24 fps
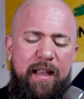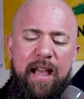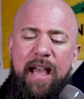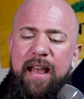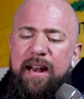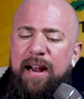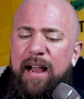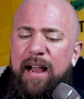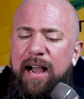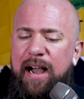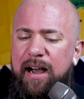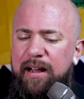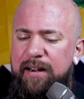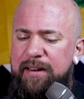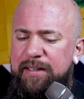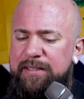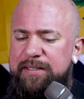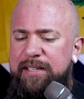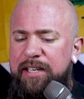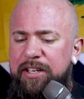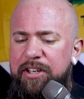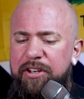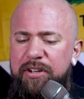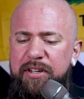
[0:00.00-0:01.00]
and
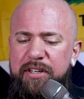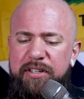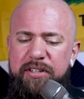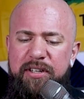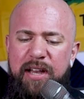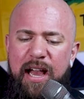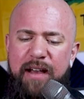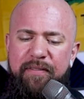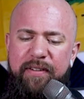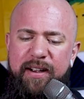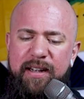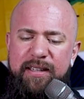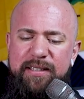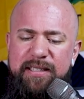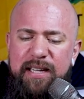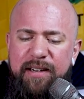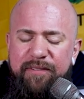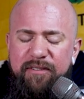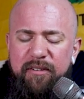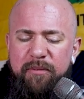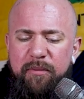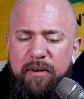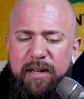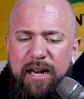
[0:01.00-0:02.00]
honestly, you could have like a
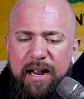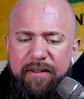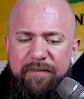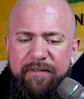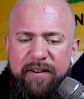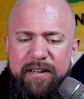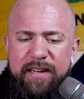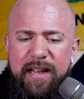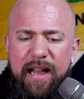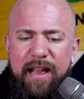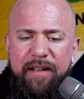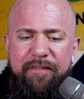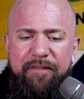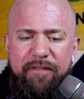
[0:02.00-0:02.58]
different one every day